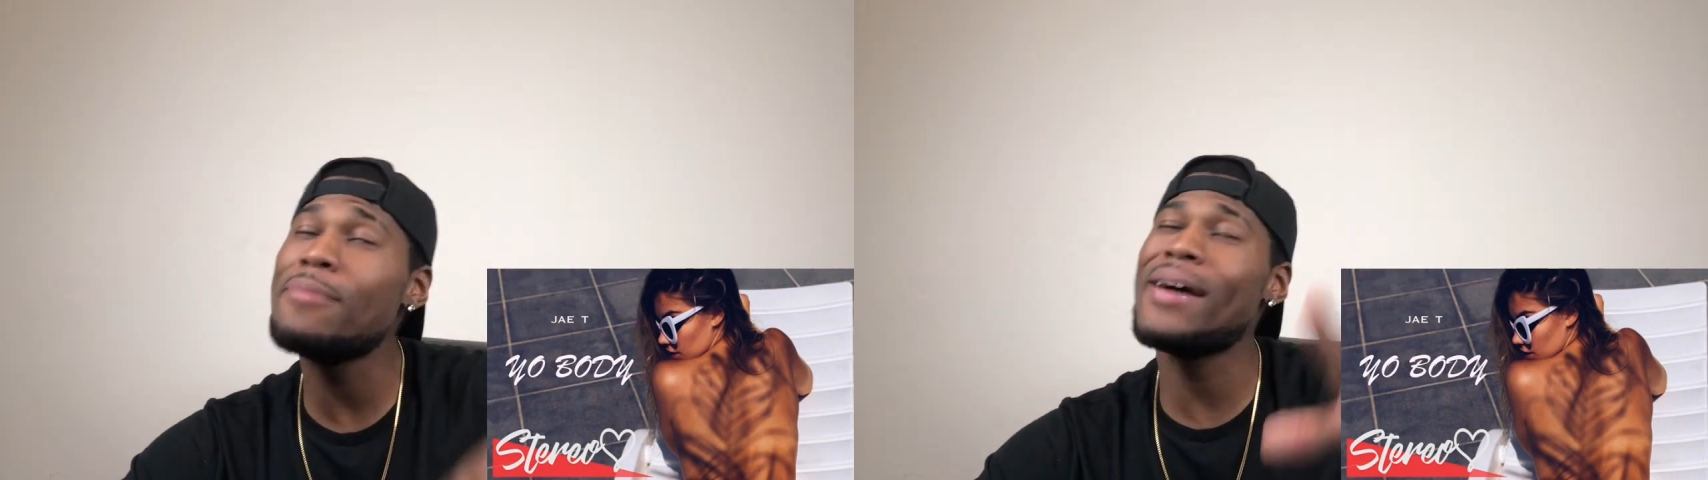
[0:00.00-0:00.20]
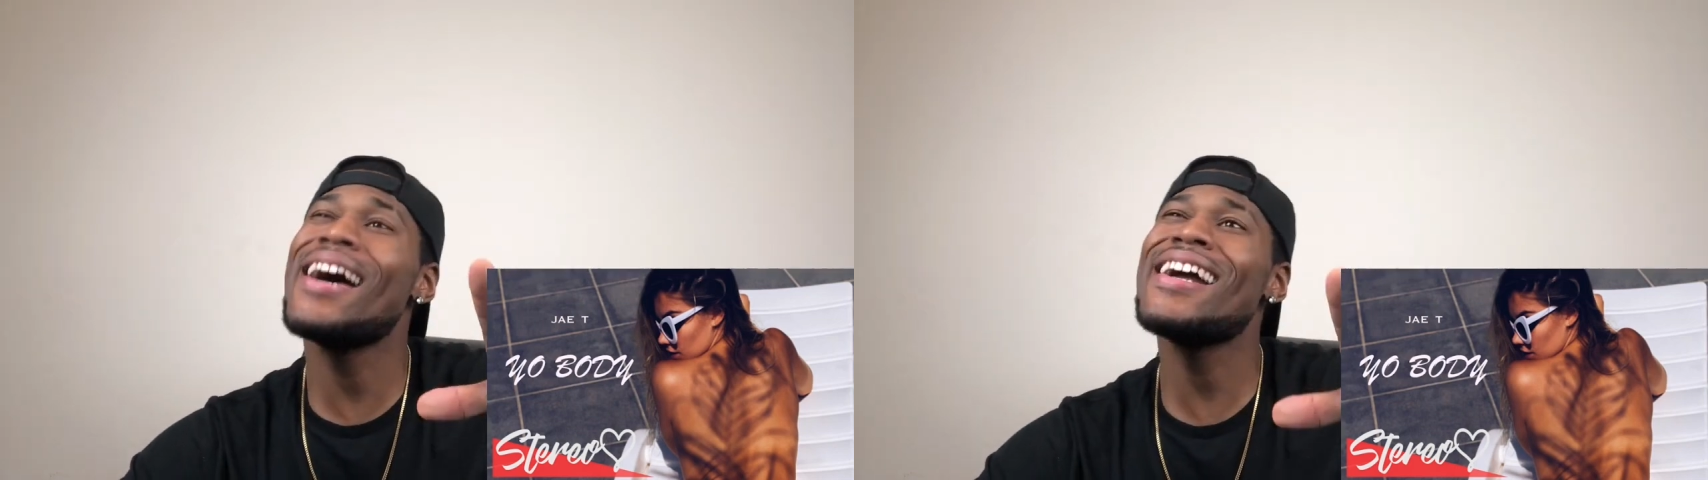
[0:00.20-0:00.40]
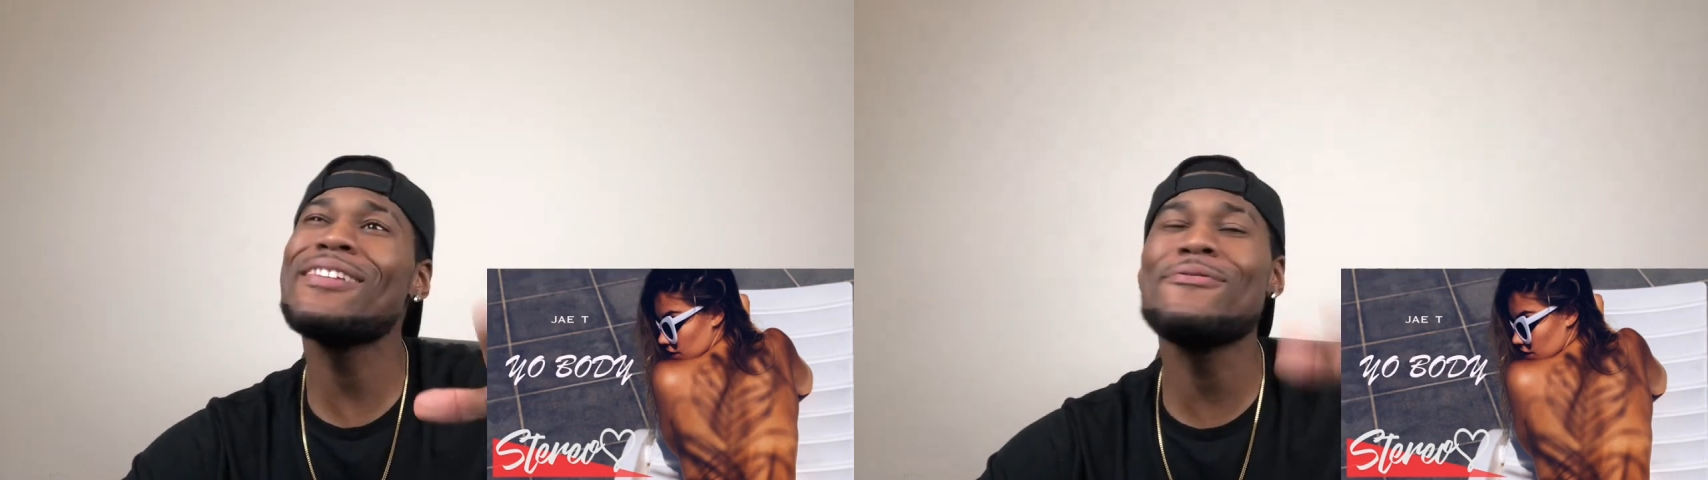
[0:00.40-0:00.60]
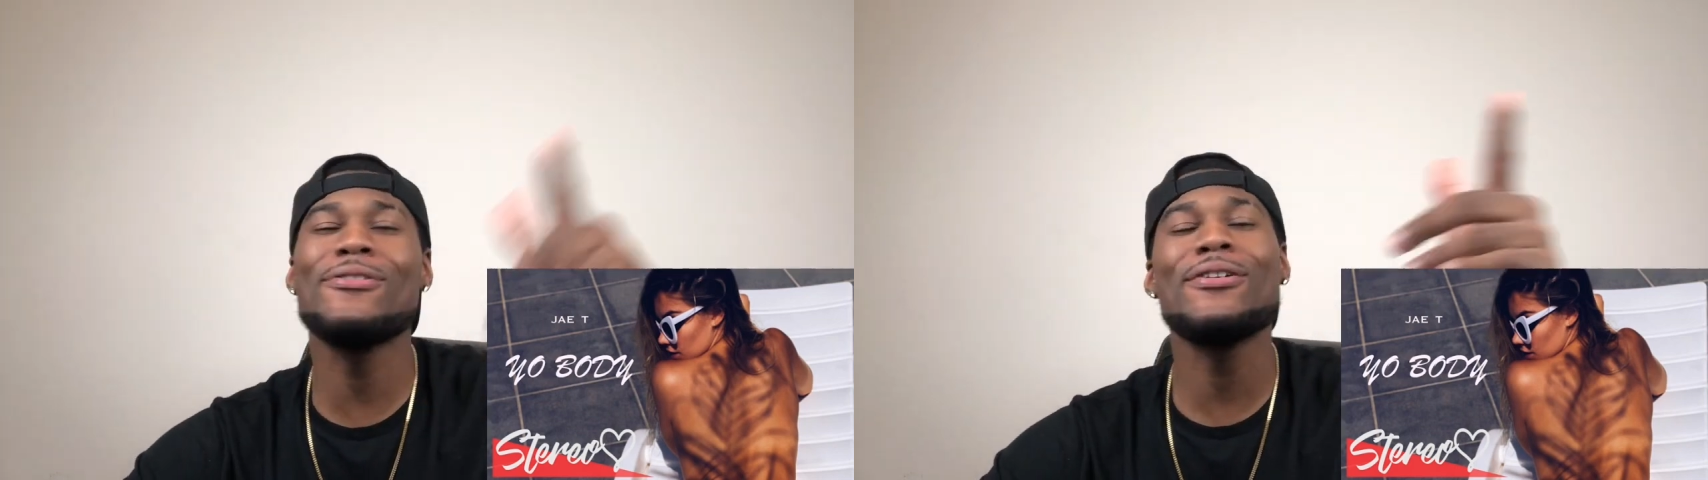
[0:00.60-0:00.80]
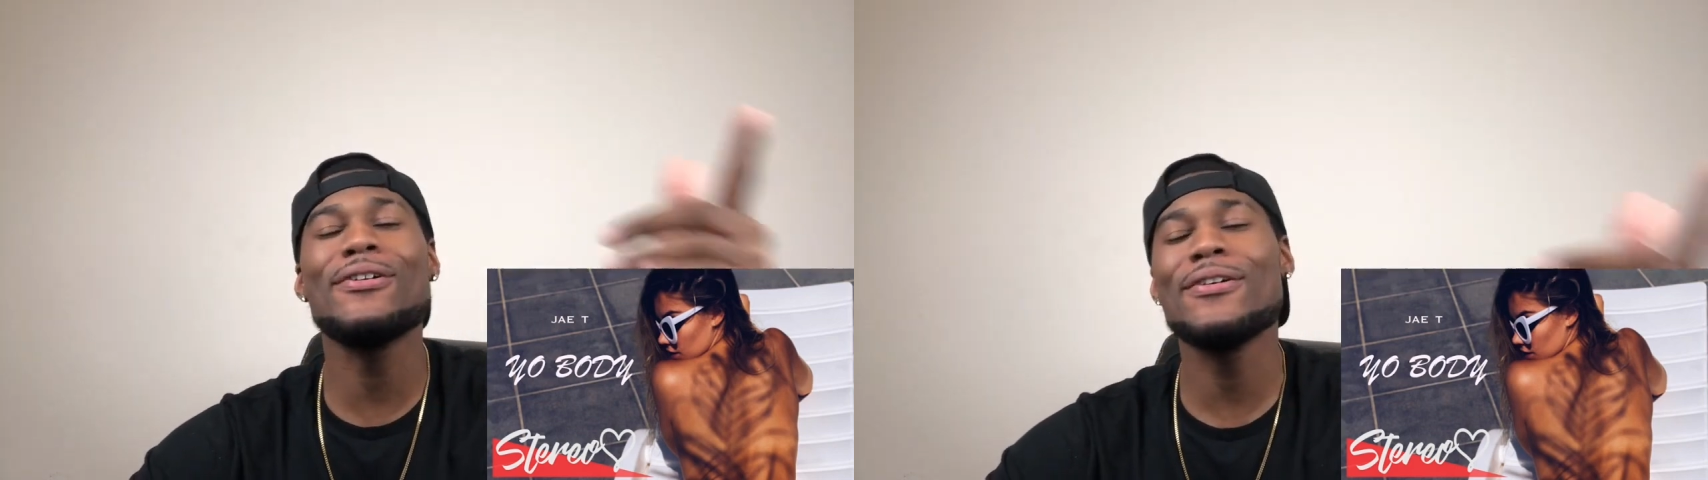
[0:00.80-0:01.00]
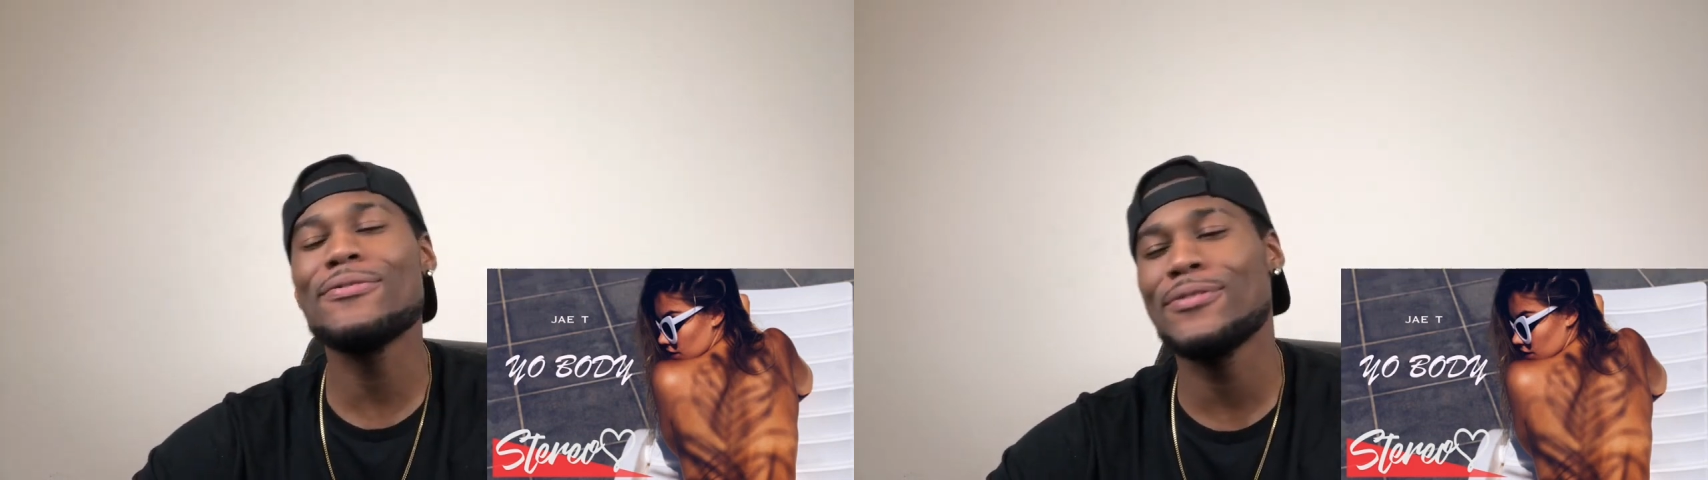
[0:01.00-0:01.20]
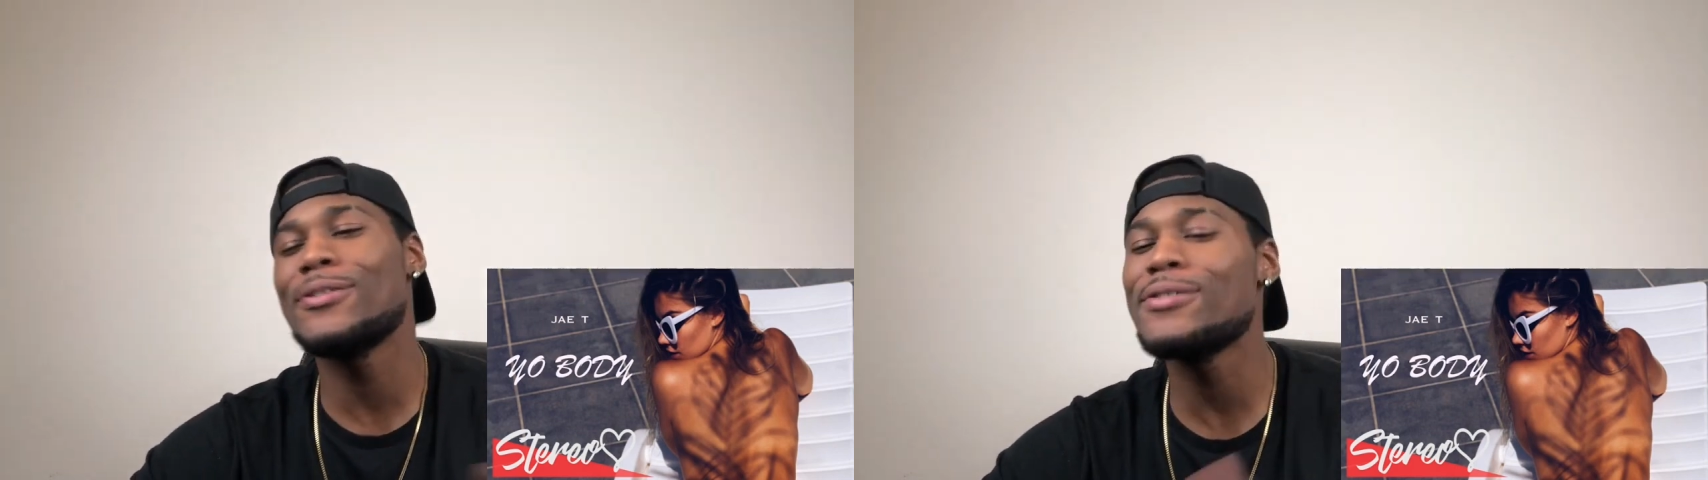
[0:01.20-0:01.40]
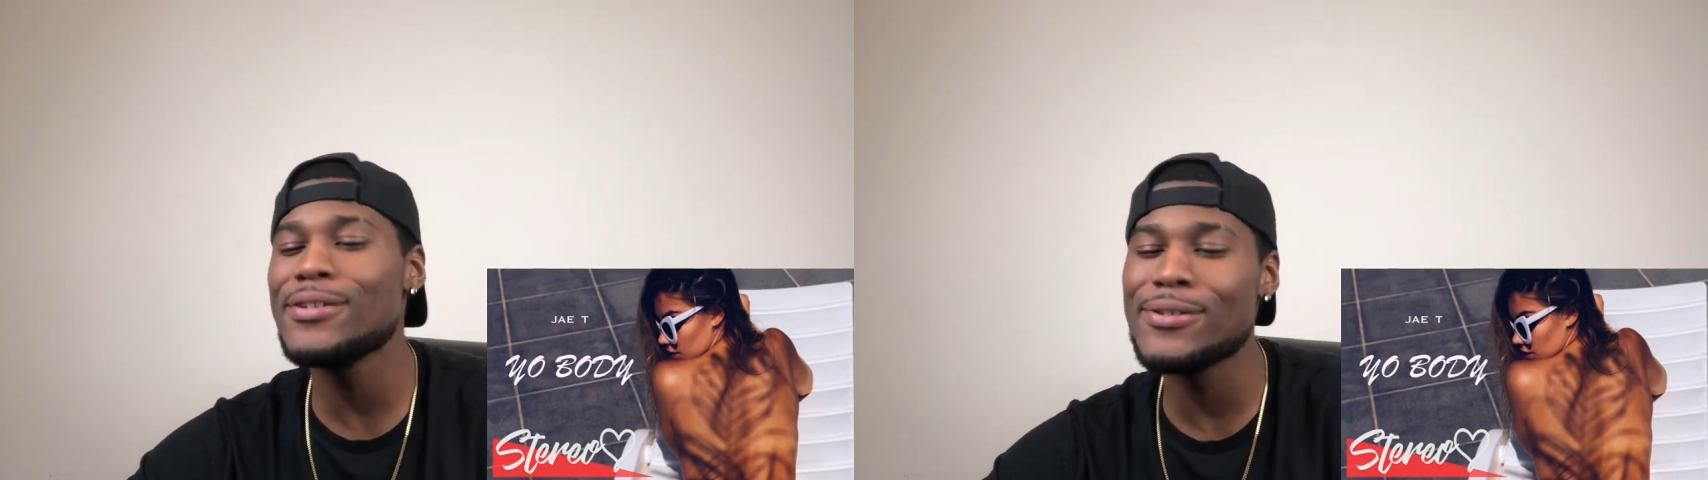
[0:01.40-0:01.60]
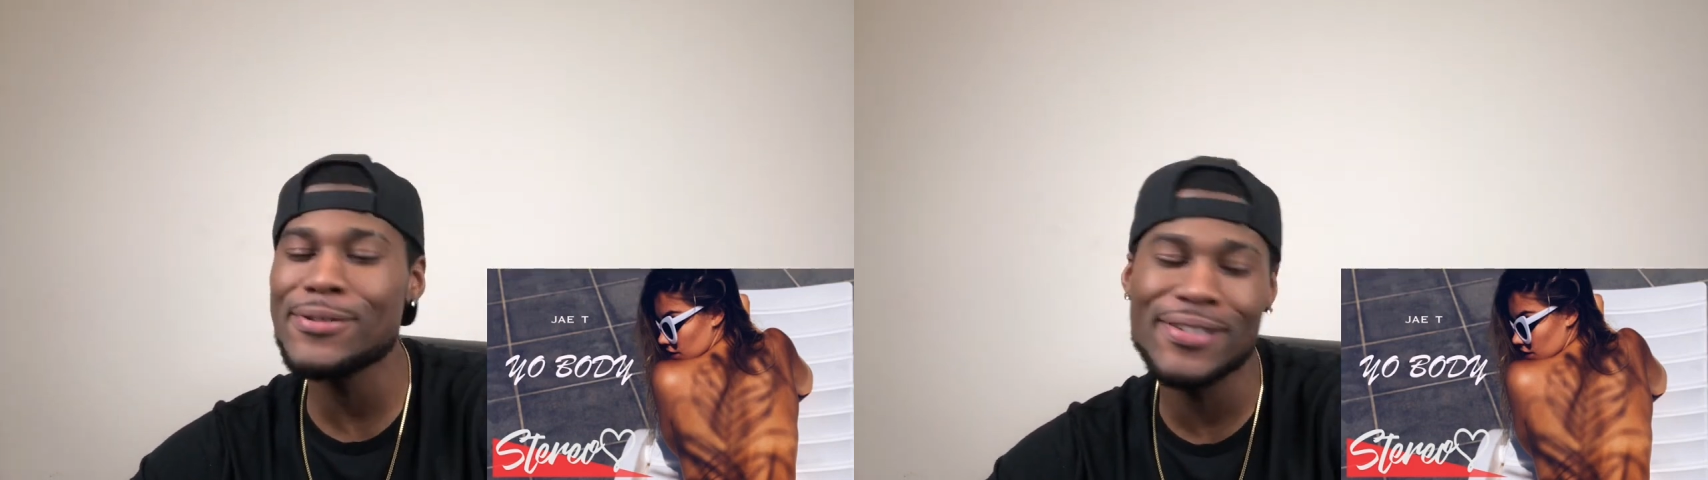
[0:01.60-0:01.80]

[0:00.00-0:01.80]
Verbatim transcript: back and forth on you.